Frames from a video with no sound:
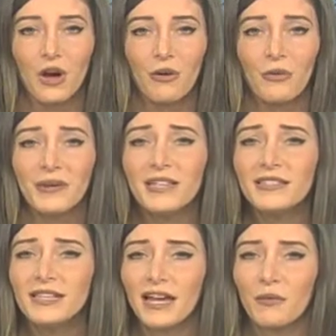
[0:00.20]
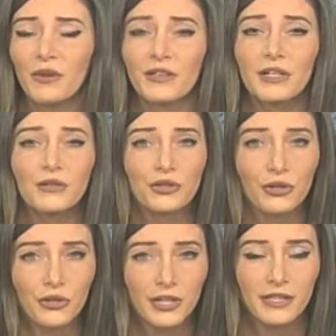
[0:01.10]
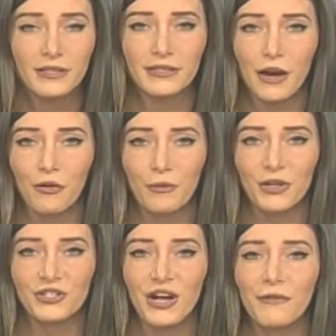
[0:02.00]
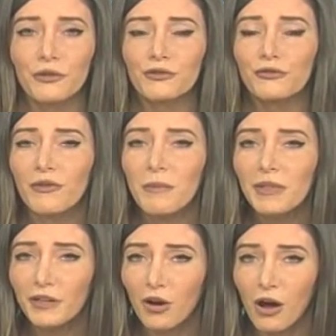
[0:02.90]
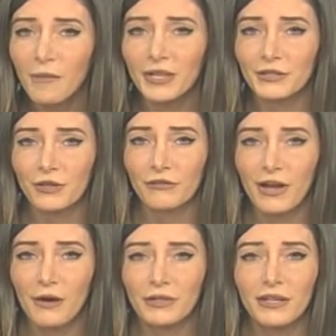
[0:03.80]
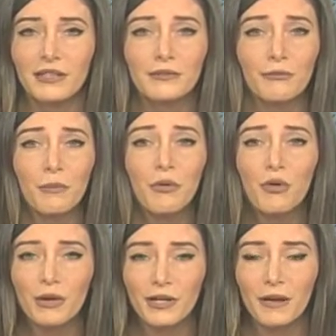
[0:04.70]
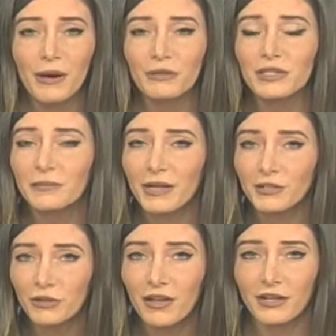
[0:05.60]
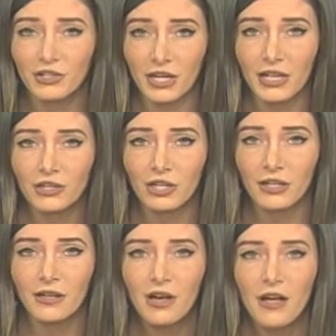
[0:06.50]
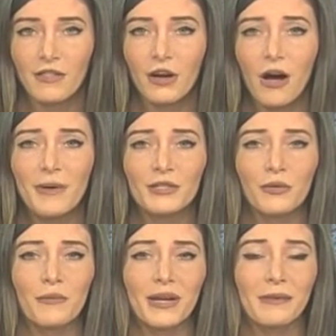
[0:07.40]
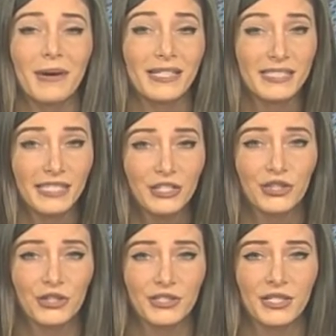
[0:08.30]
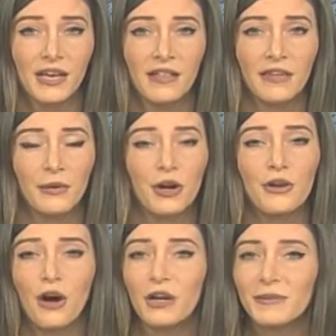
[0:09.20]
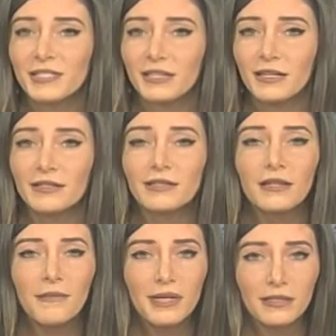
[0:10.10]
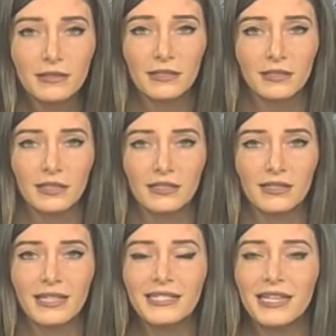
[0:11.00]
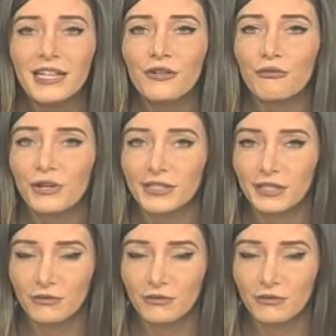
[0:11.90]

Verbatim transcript: We begin tonight with concern in Southbridge after troubling comments are found in a report about special education. The comments were made by teachers. They were anonymous and in some instances contained racist